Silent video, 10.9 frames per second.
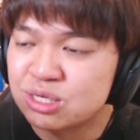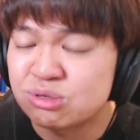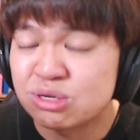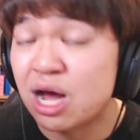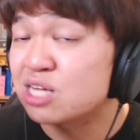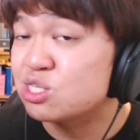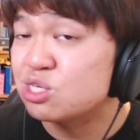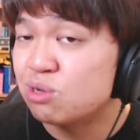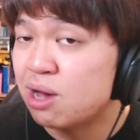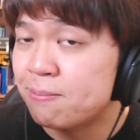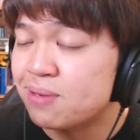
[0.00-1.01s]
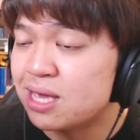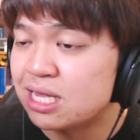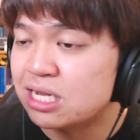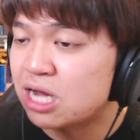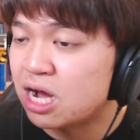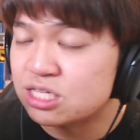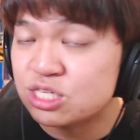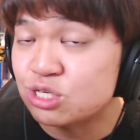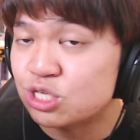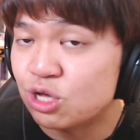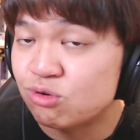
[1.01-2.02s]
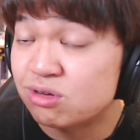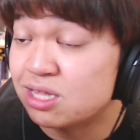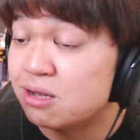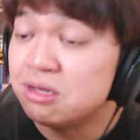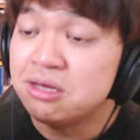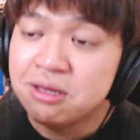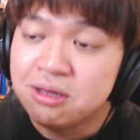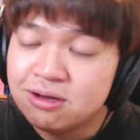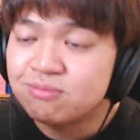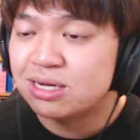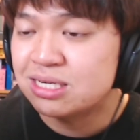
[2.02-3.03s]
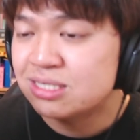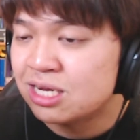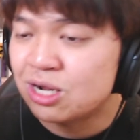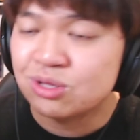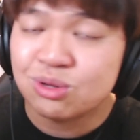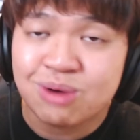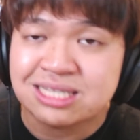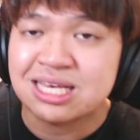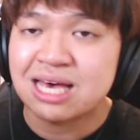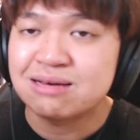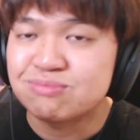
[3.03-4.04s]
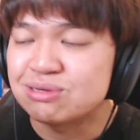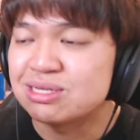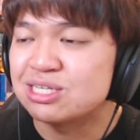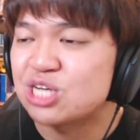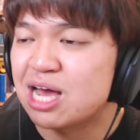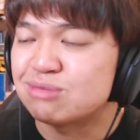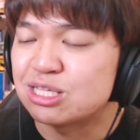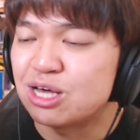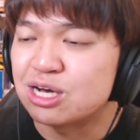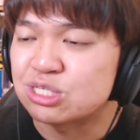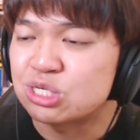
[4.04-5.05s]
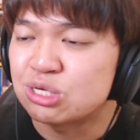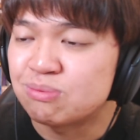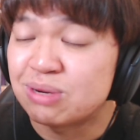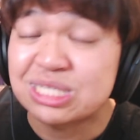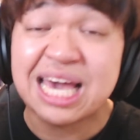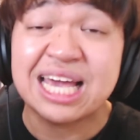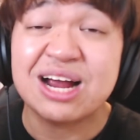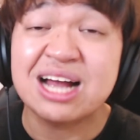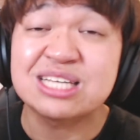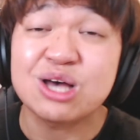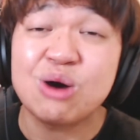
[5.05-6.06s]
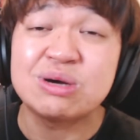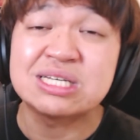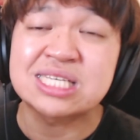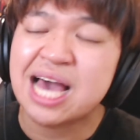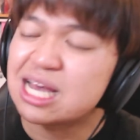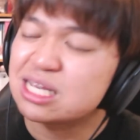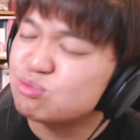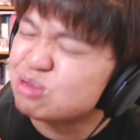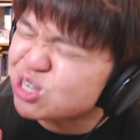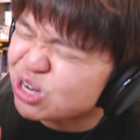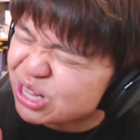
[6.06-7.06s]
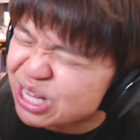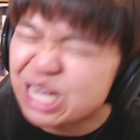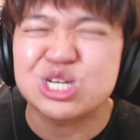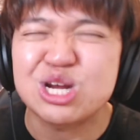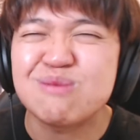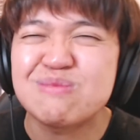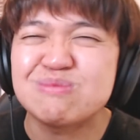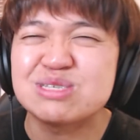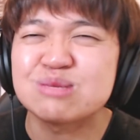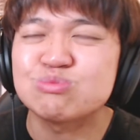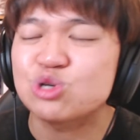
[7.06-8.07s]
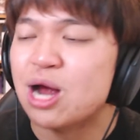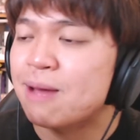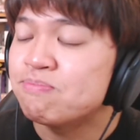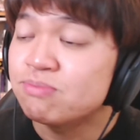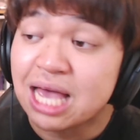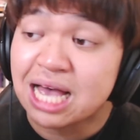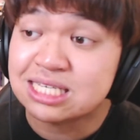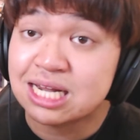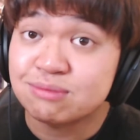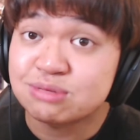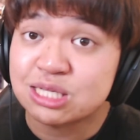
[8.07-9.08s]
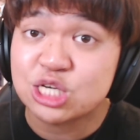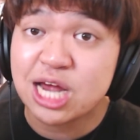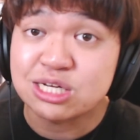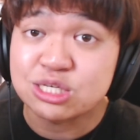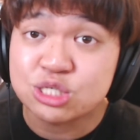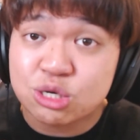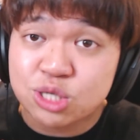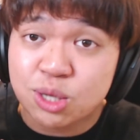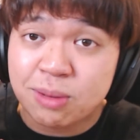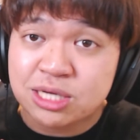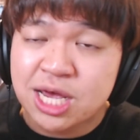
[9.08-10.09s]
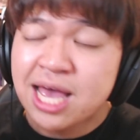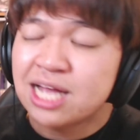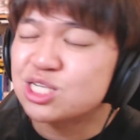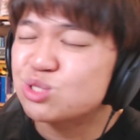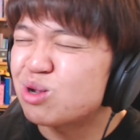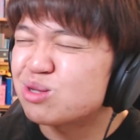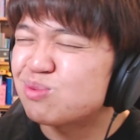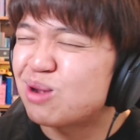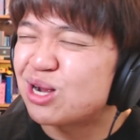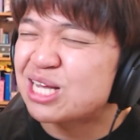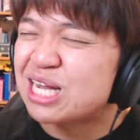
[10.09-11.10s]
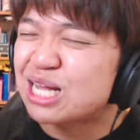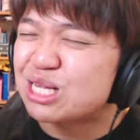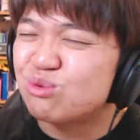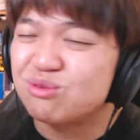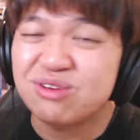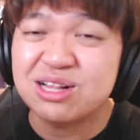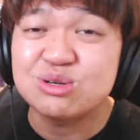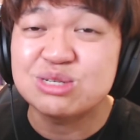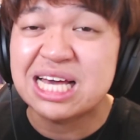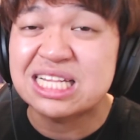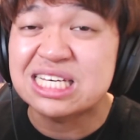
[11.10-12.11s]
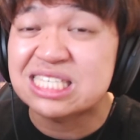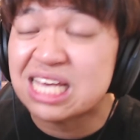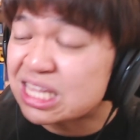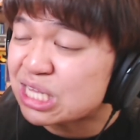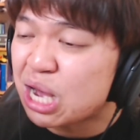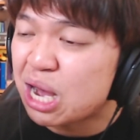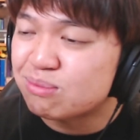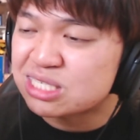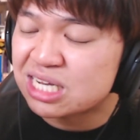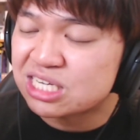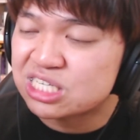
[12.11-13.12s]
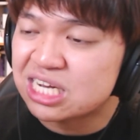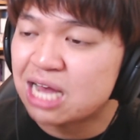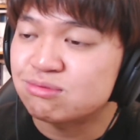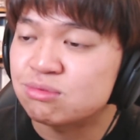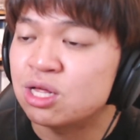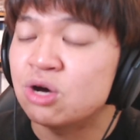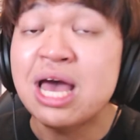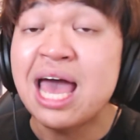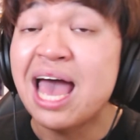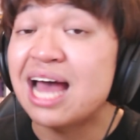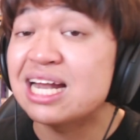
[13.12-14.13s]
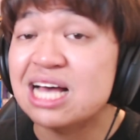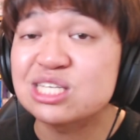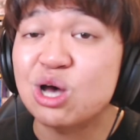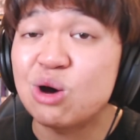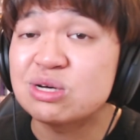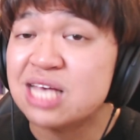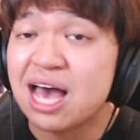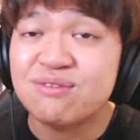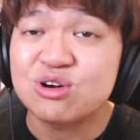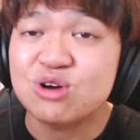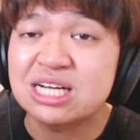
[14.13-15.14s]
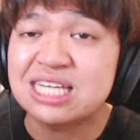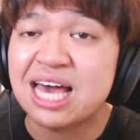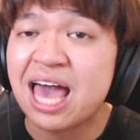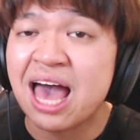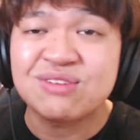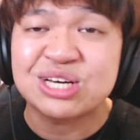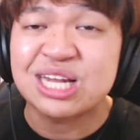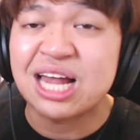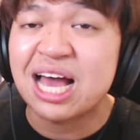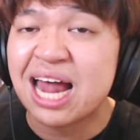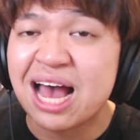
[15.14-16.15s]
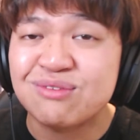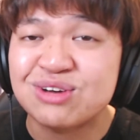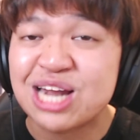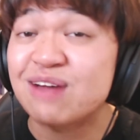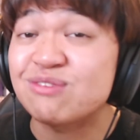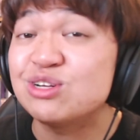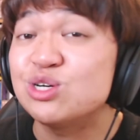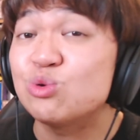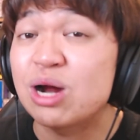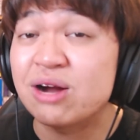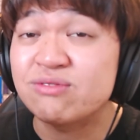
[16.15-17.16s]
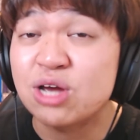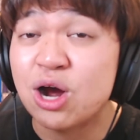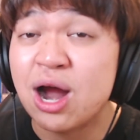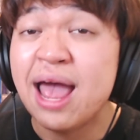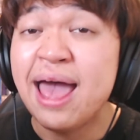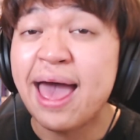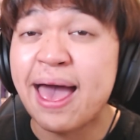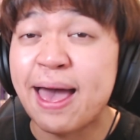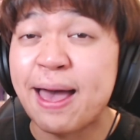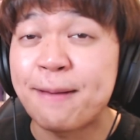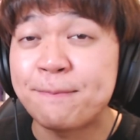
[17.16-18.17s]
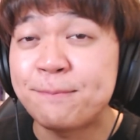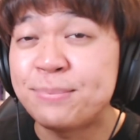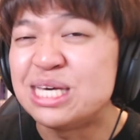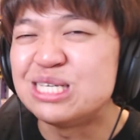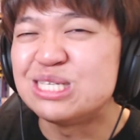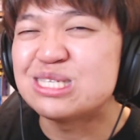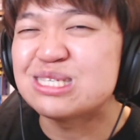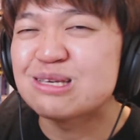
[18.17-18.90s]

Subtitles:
Not too upbeat, not too slow with it, but you know, the right tempo to jam along to. But take care as always, guys. Be sure to like, share, maybe subscribe, as it helps out the channel so much. It just warms my heart connecting with fellow dailies in the comment section down below. And as always, have a great day, have a good night, have a good afternoon, wherever you are, and peace.